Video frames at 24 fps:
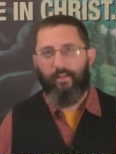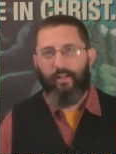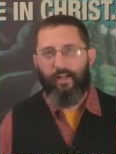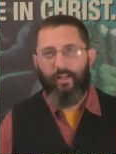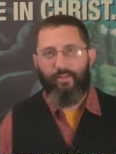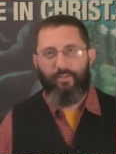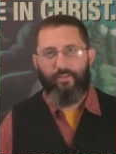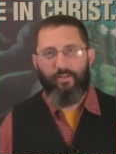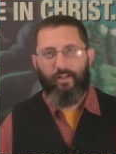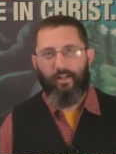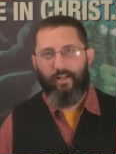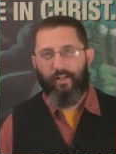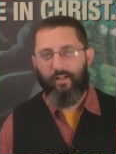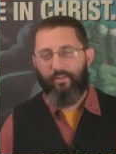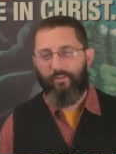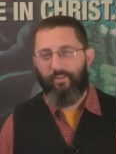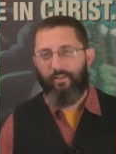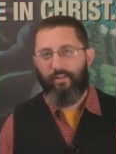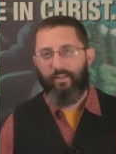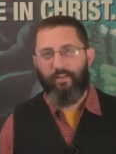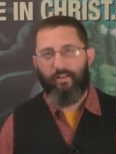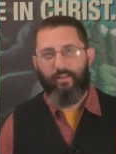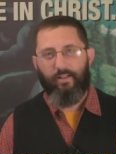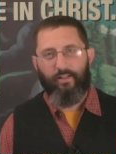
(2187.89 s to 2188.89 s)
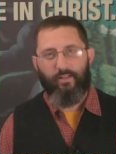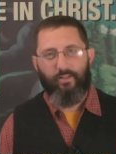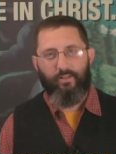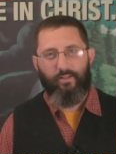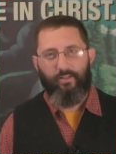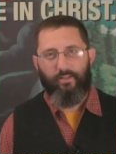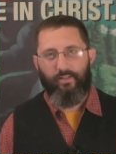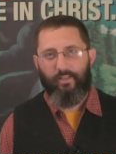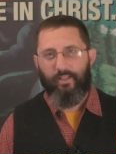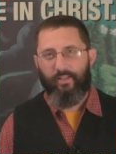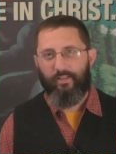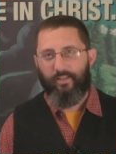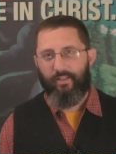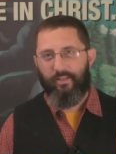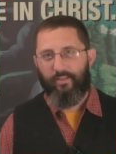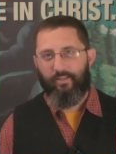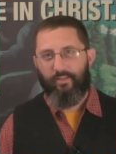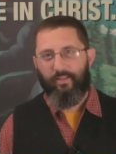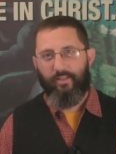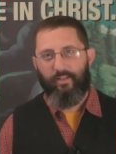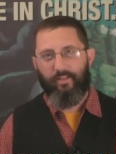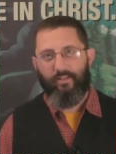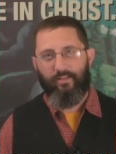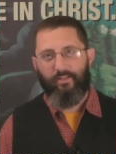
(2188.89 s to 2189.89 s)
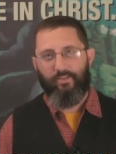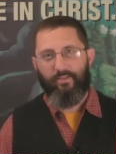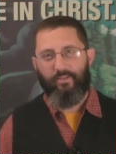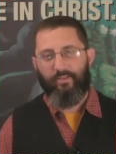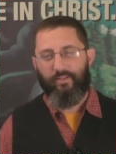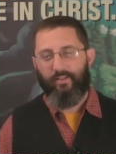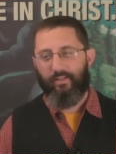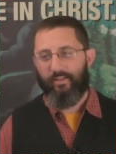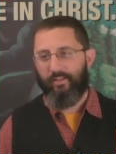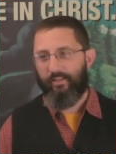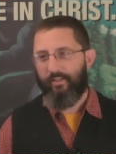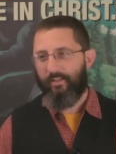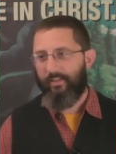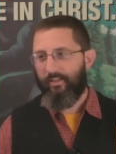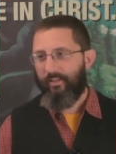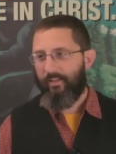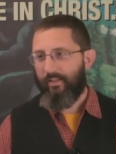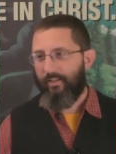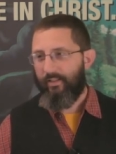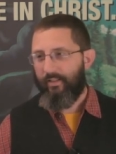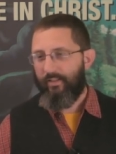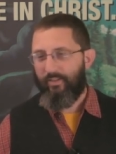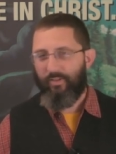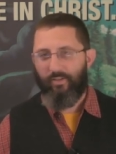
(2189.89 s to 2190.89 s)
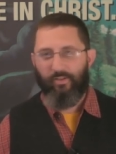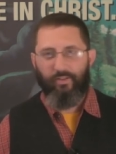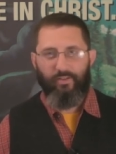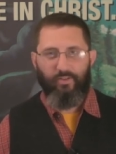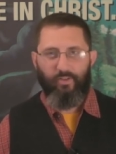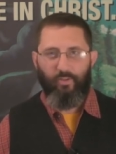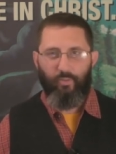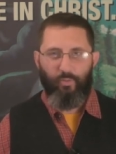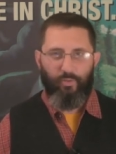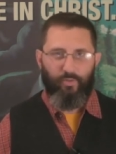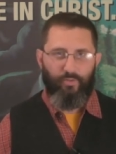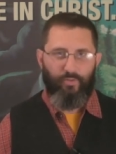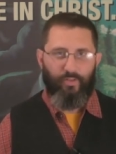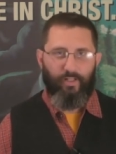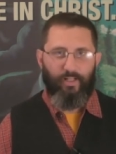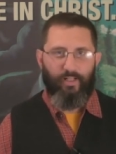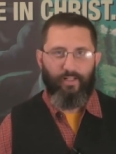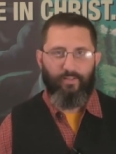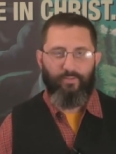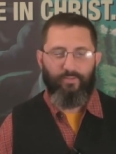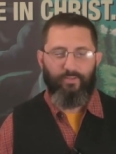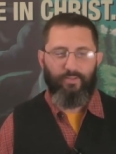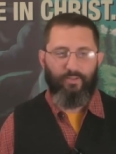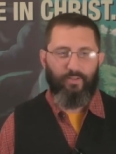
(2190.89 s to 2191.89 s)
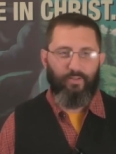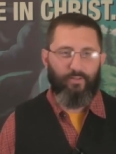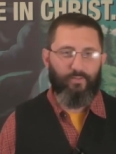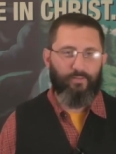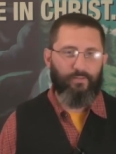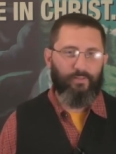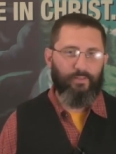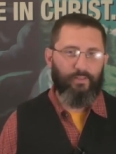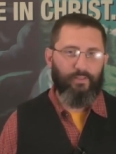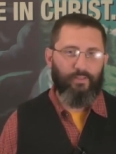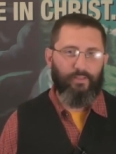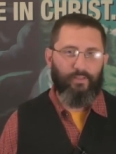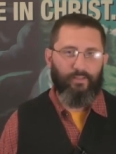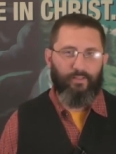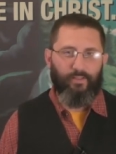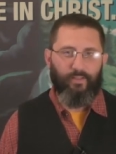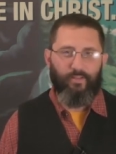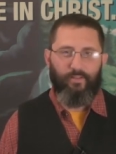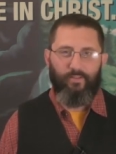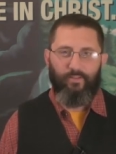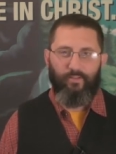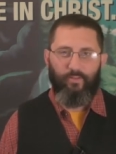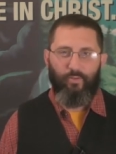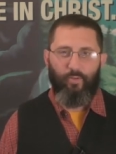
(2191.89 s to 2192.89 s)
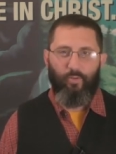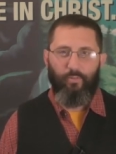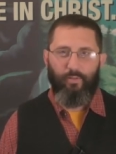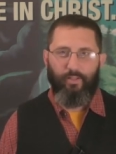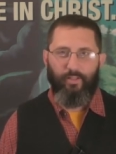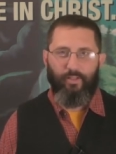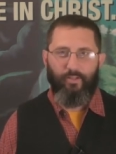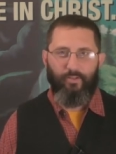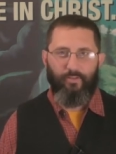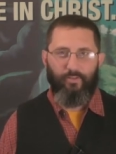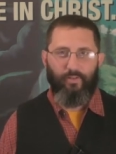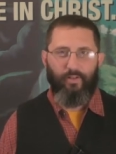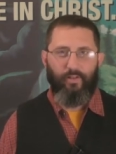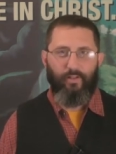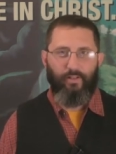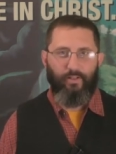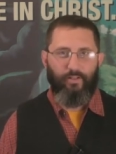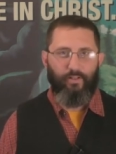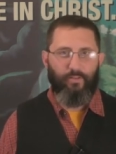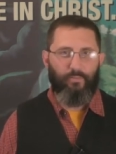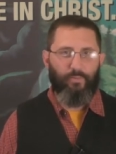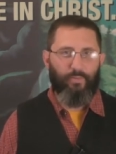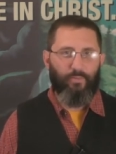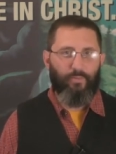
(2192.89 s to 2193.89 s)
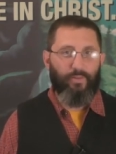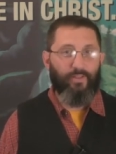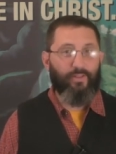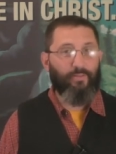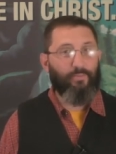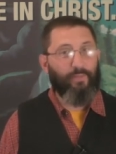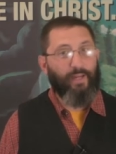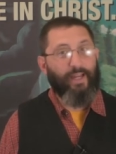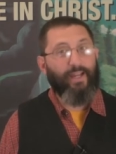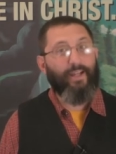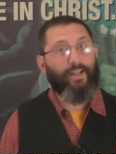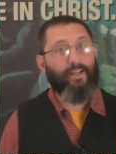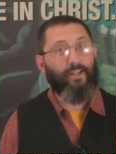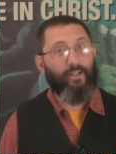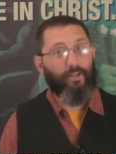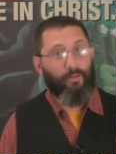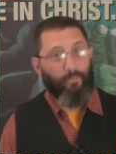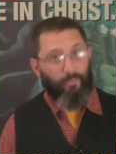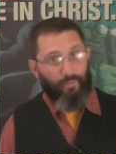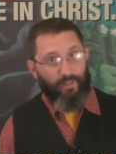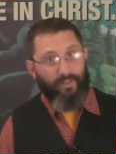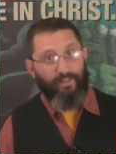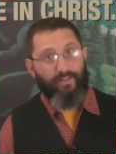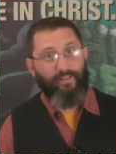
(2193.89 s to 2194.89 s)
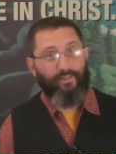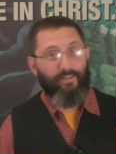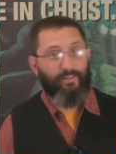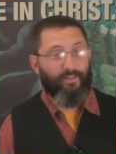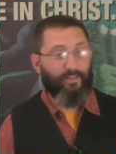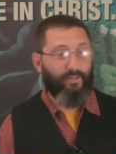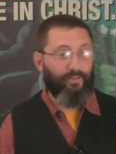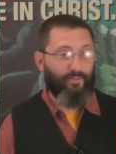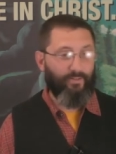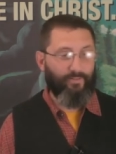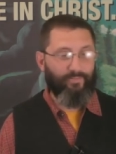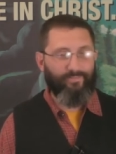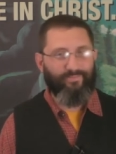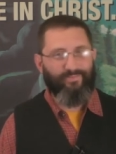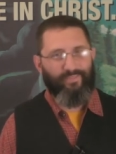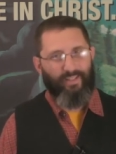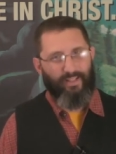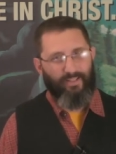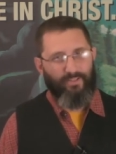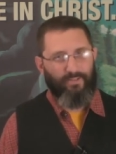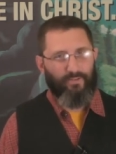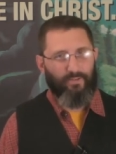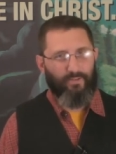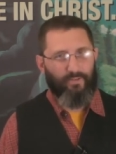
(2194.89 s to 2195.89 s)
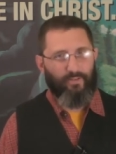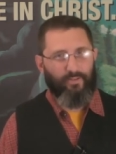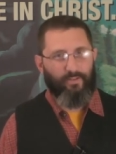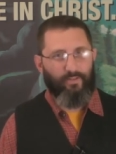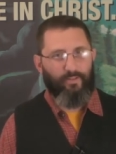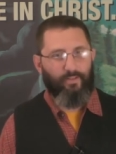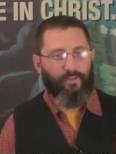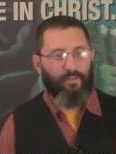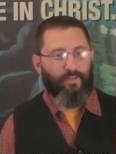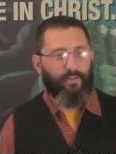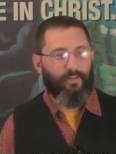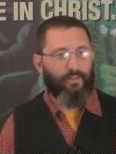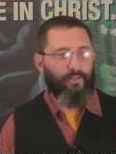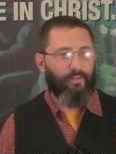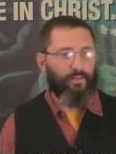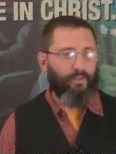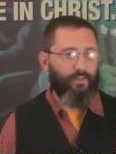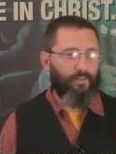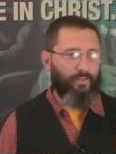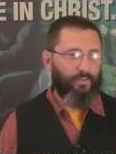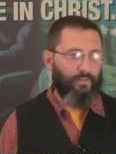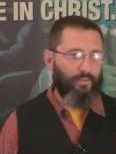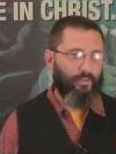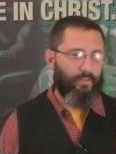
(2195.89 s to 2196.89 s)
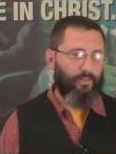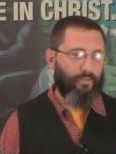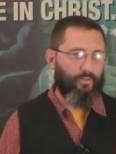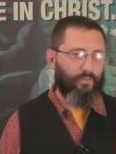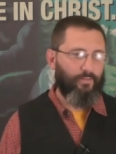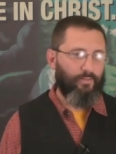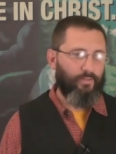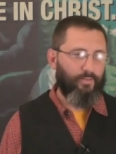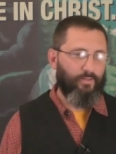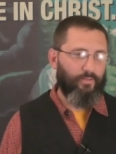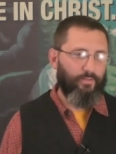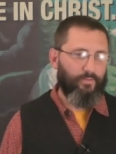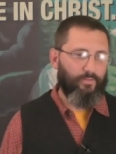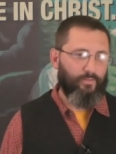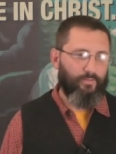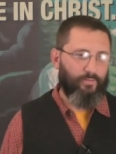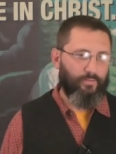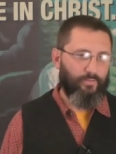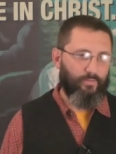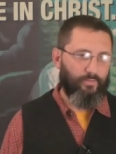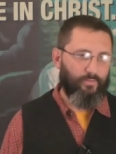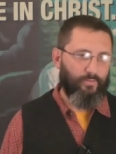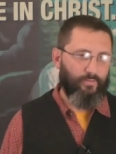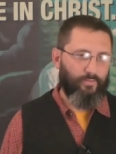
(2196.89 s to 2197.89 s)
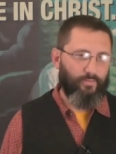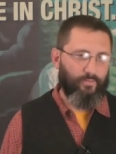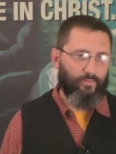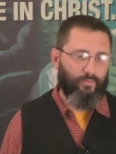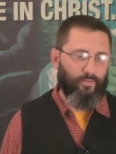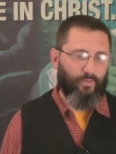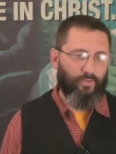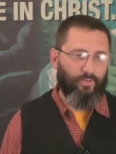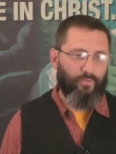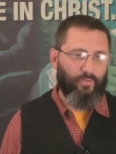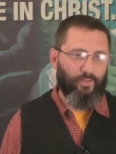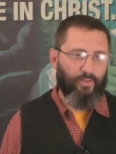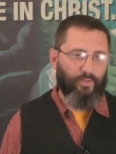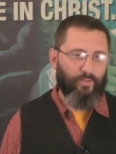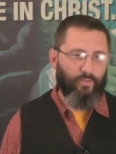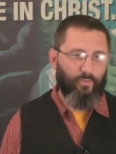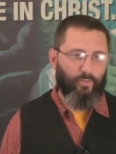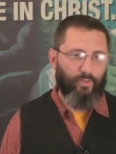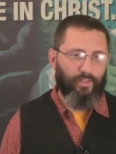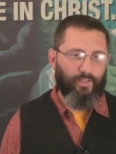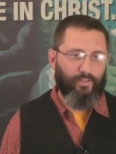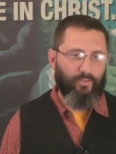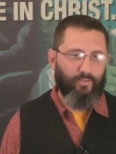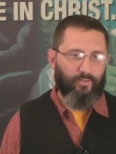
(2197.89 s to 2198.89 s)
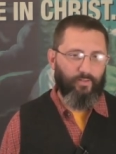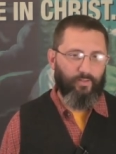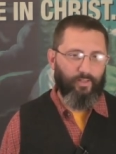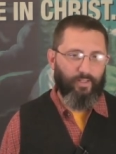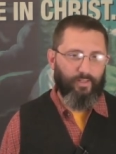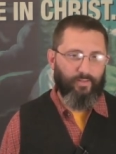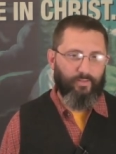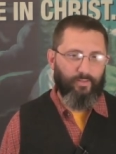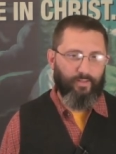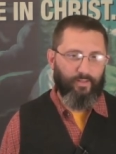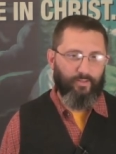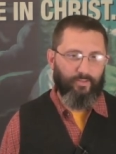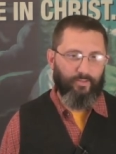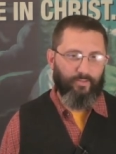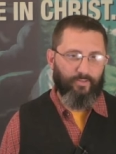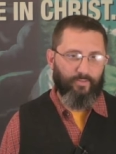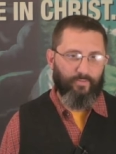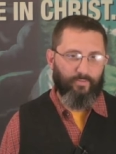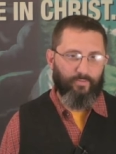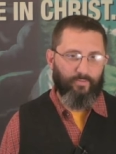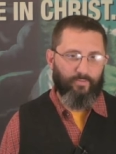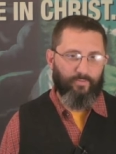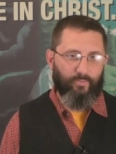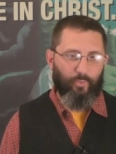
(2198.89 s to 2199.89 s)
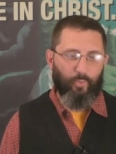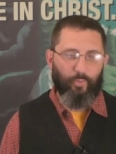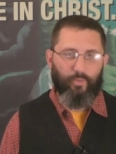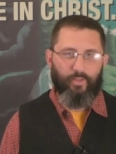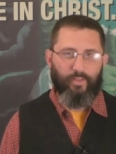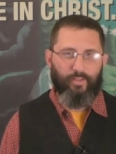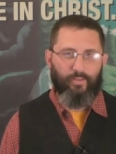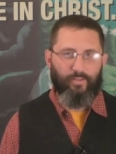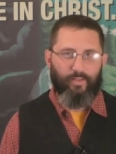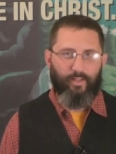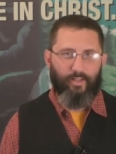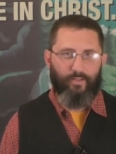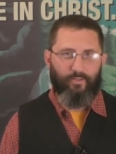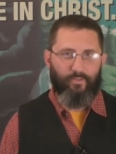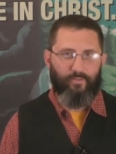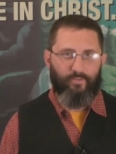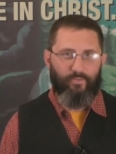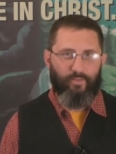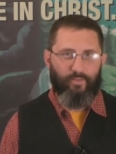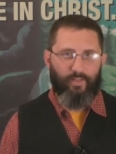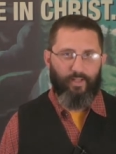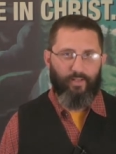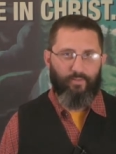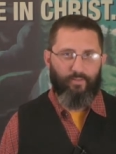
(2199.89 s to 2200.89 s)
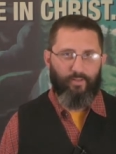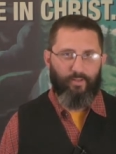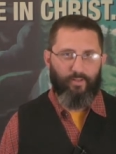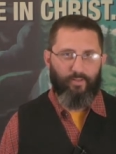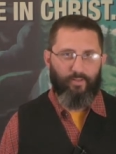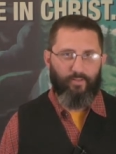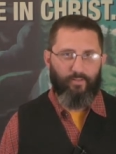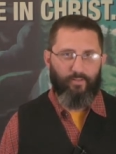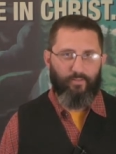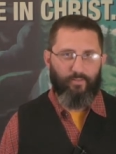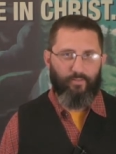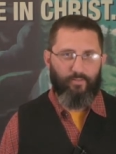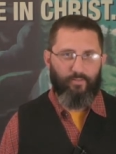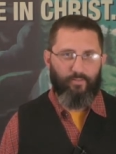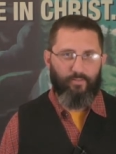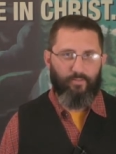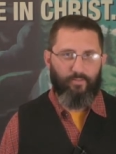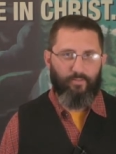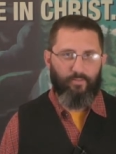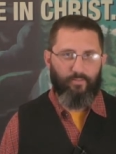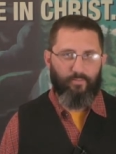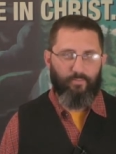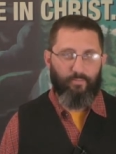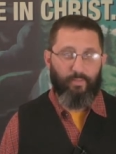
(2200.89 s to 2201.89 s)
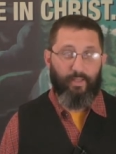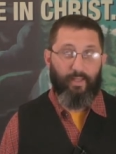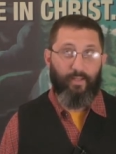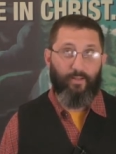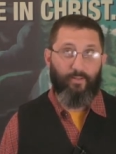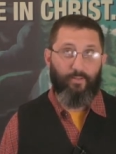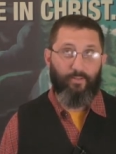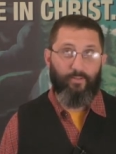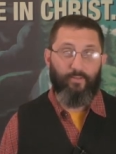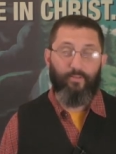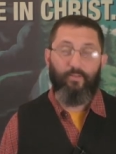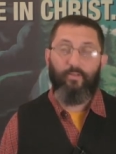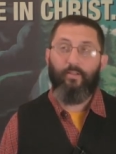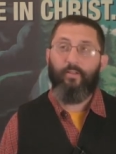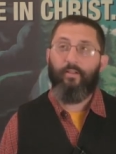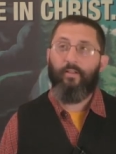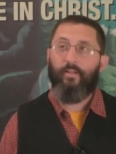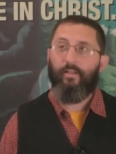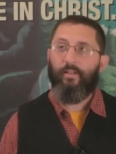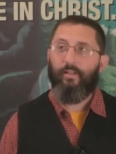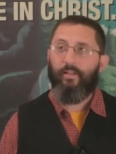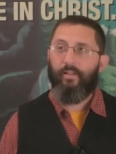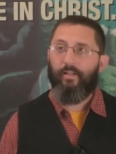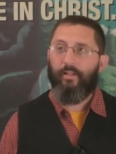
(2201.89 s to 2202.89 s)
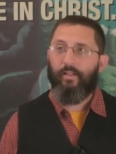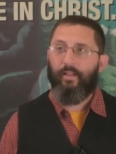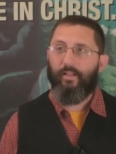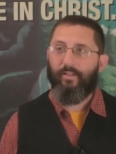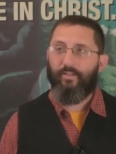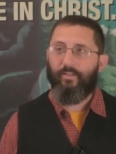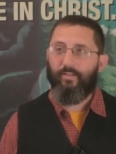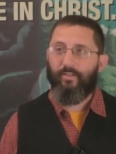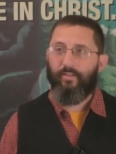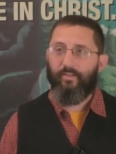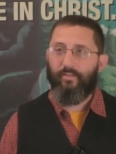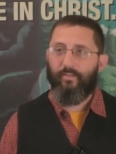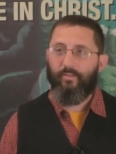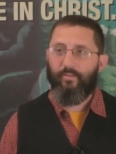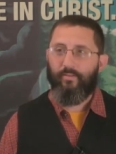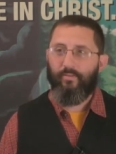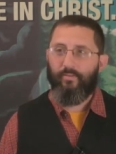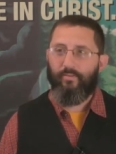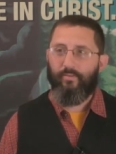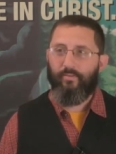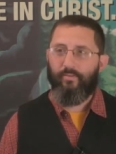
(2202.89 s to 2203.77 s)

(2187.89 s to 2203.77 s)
I tried everything I could to get that thing unstuck. It's only two wheel drive so that normally does very good but when you back it in the mud you know not so good. You know uh, gross vehicle weight on that thing is 14,500 pounds. It's a